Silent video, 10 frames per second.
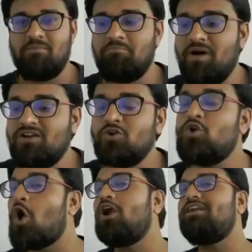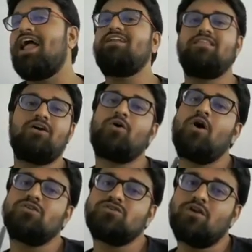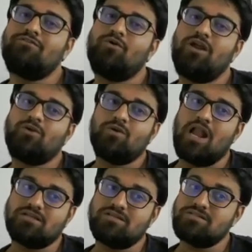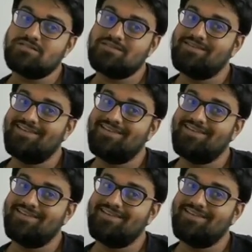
but not at the cost of going to classes.